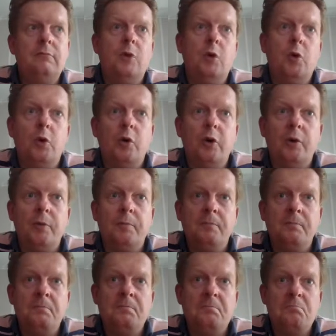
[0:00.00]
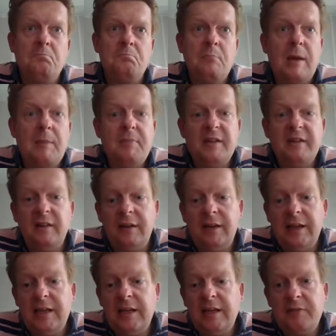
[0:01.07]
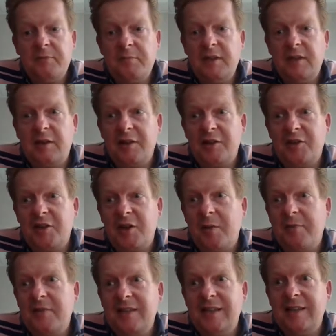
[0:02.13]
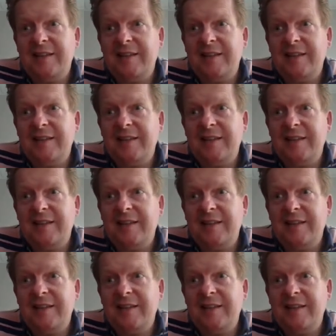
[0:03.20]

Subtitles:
Or maybe delete it, because obviously